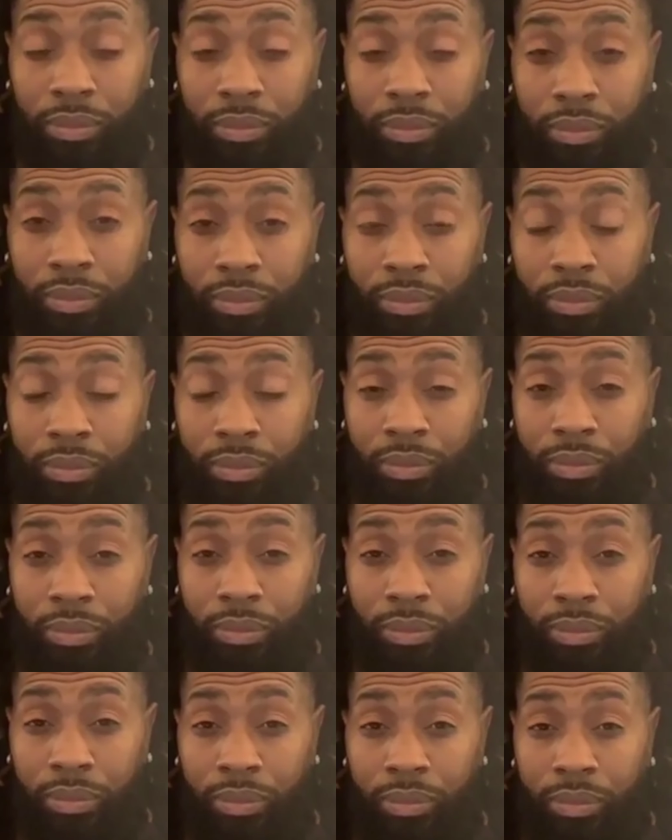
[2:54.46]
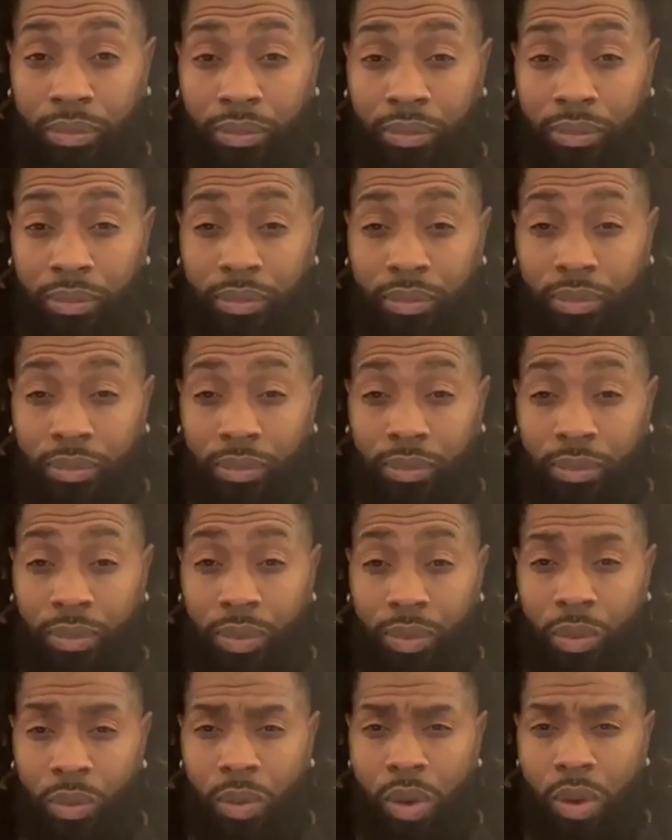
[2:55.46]
disgusting.
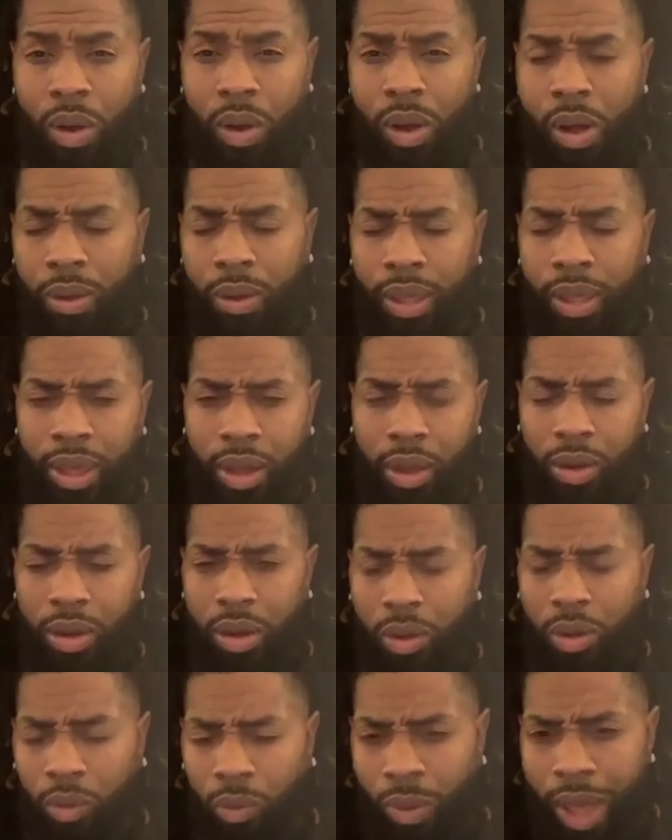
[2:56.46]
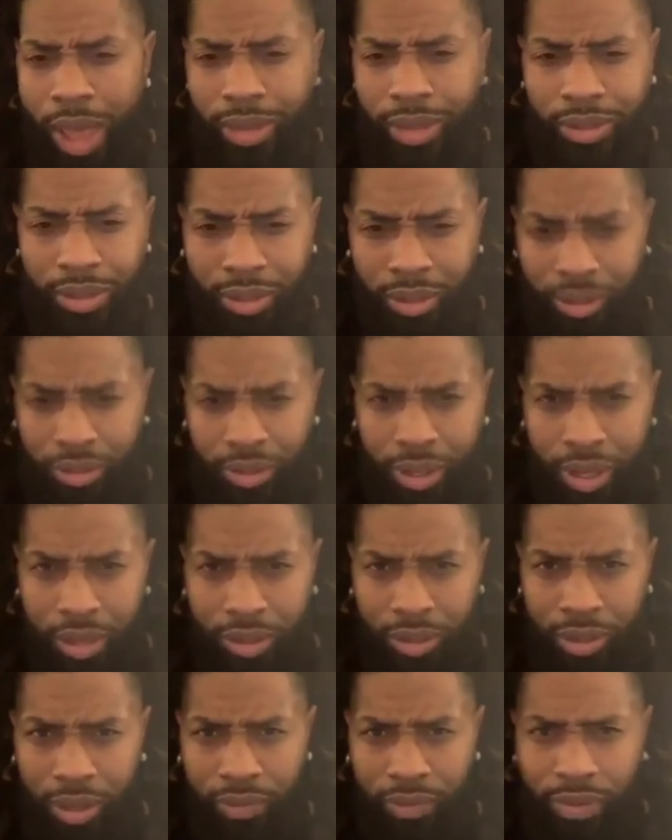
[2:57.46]
Well, okay, hold on. Why is it
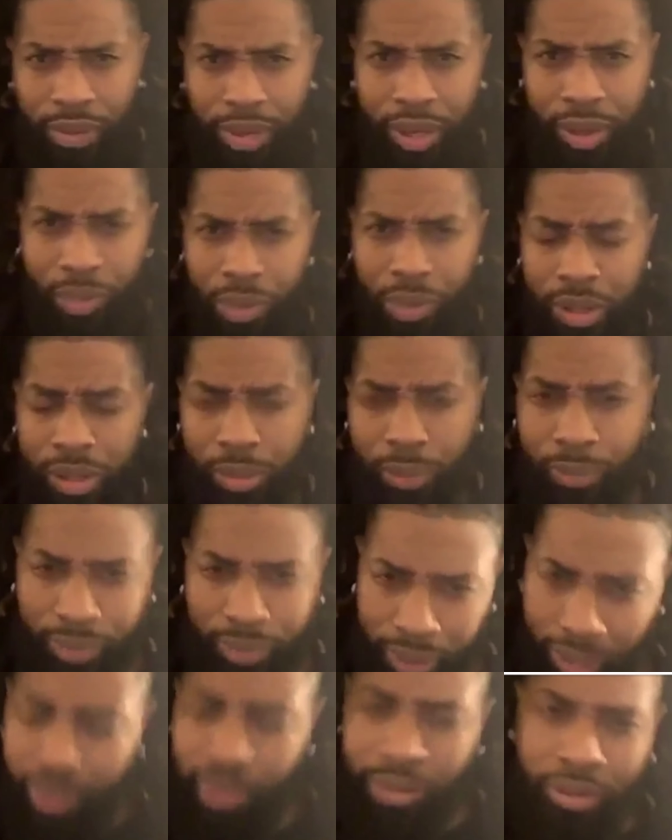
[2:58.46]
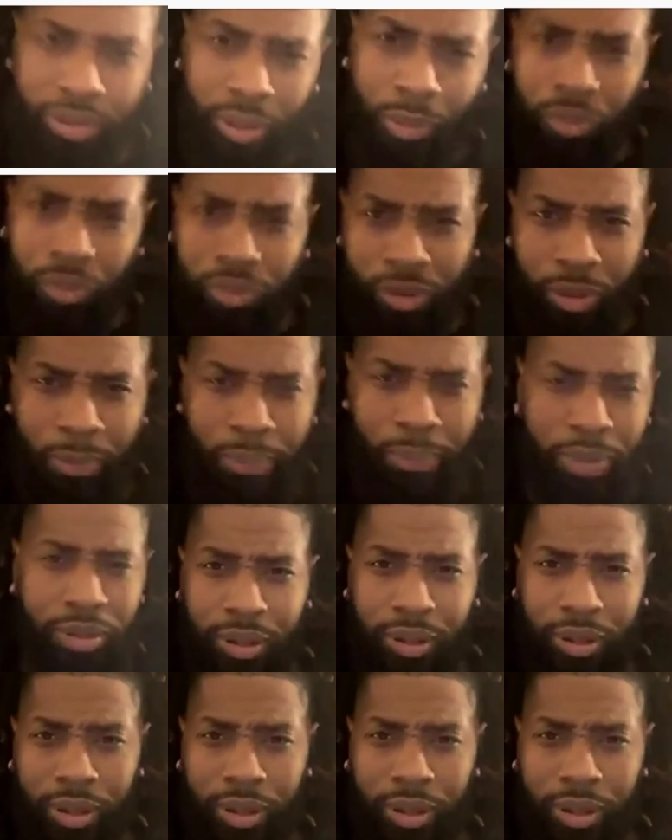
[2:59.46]
disgusting if a nigga wanted some dick or uh, some, some pussy?